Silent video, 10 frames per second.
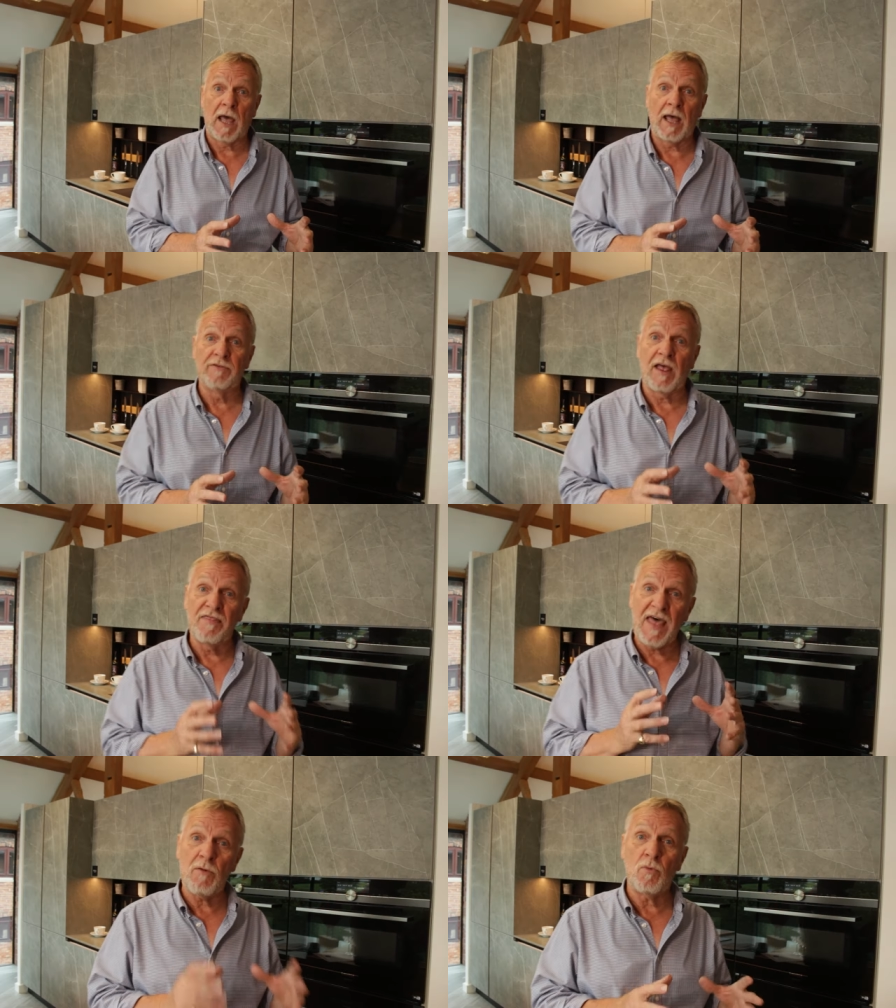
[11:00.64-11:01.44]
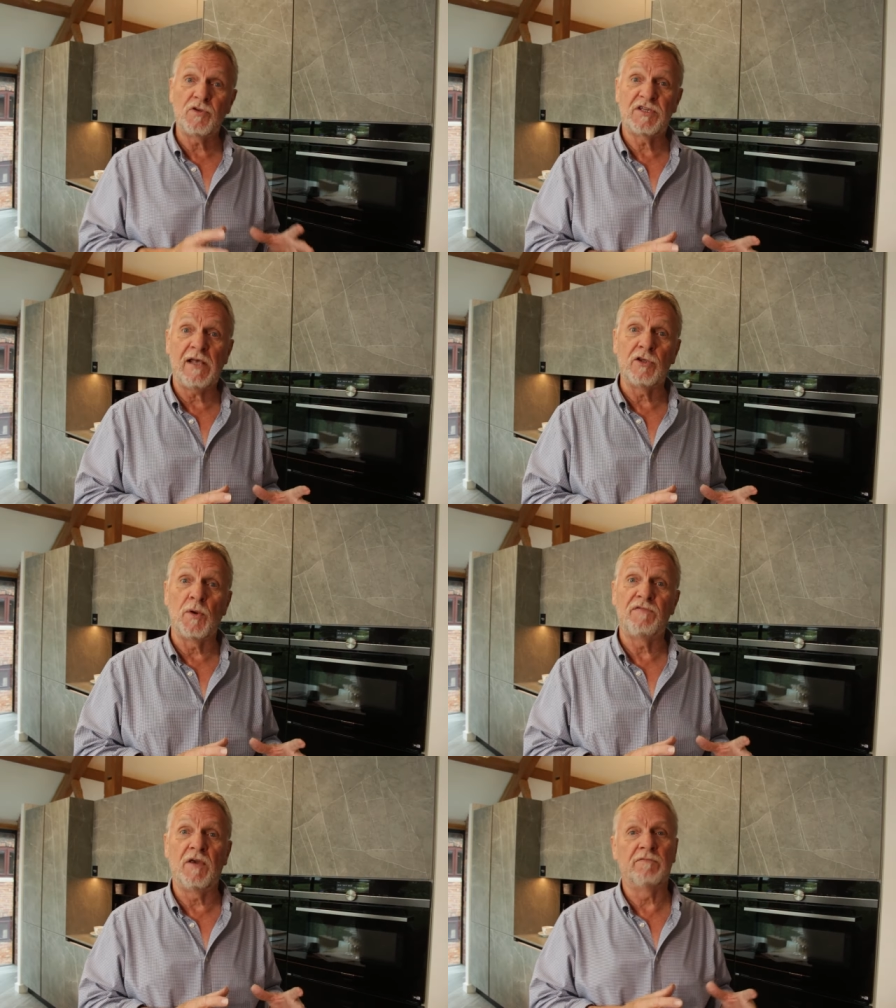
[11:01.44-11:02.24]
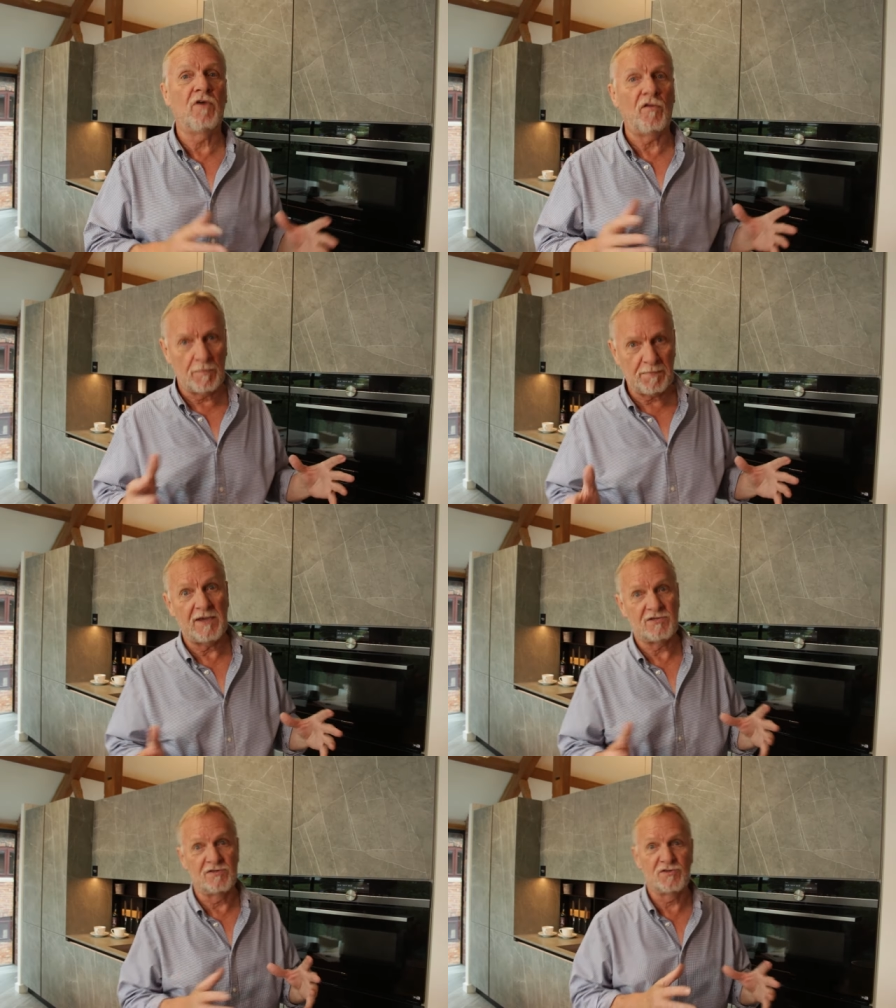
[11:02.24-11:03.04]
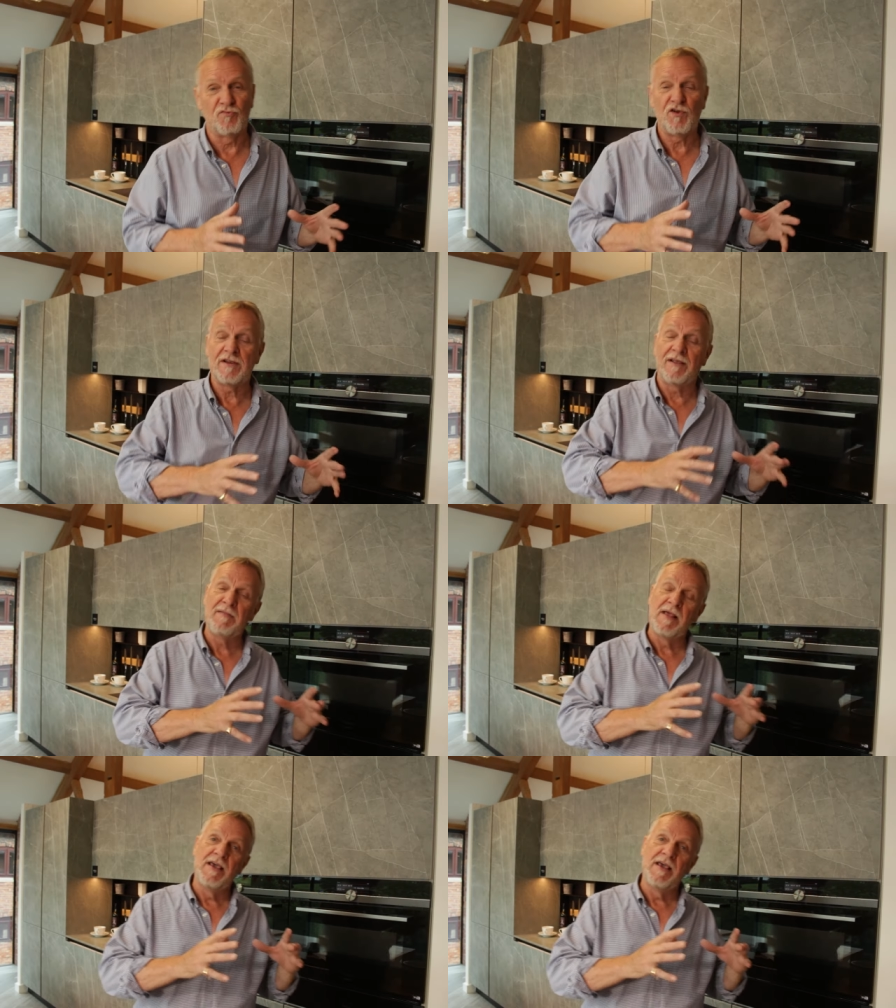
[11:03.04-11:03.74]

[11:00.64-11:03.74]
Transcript: And that will tell you, if you've got the patience to read it,